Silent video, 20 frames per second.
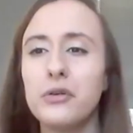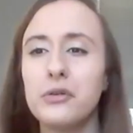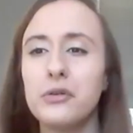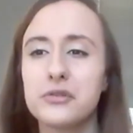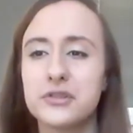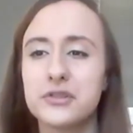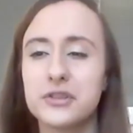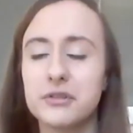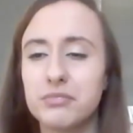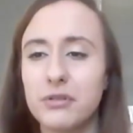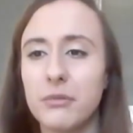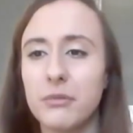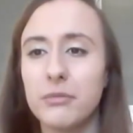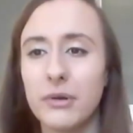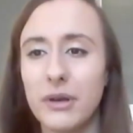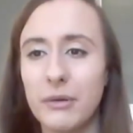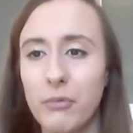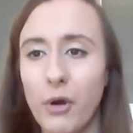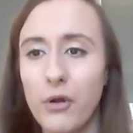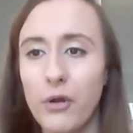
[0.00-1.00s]
horse who
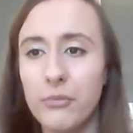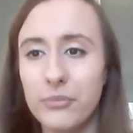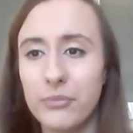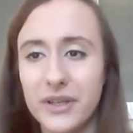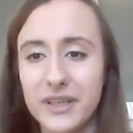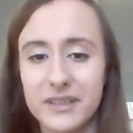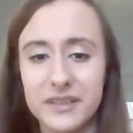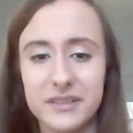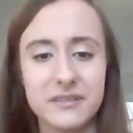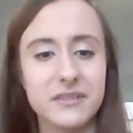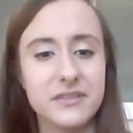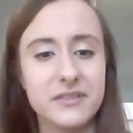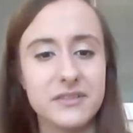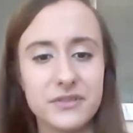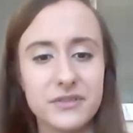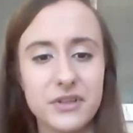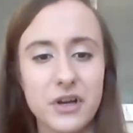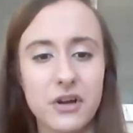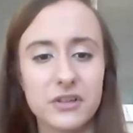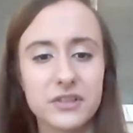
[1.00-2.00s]
probably won't be as
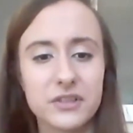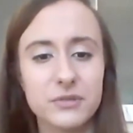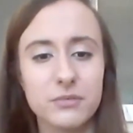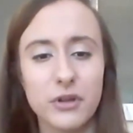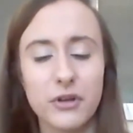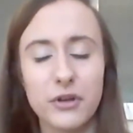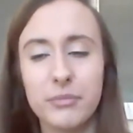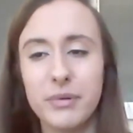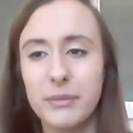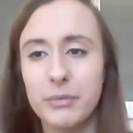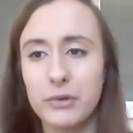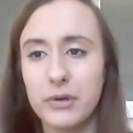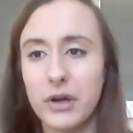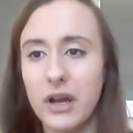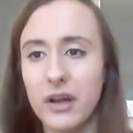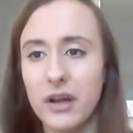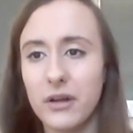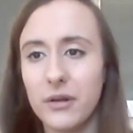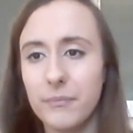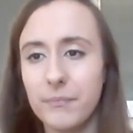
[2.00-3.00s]
dark to a lot of people,
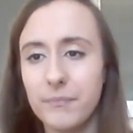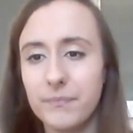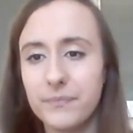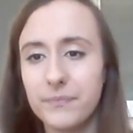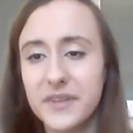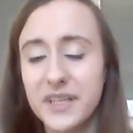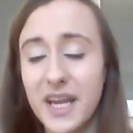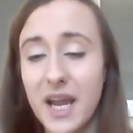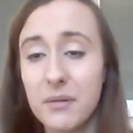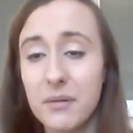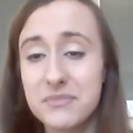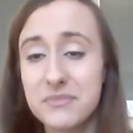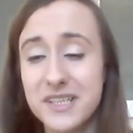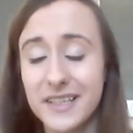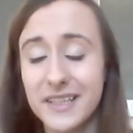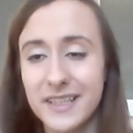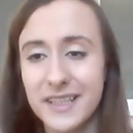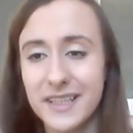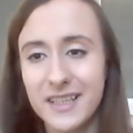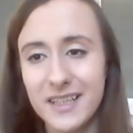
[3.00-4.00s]
um,
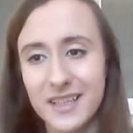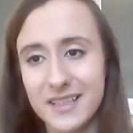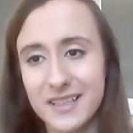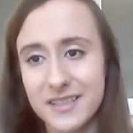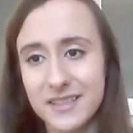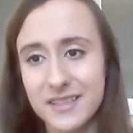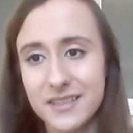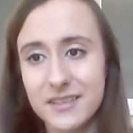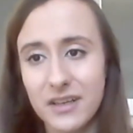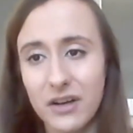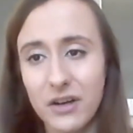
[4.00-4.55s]
Captain Guinness.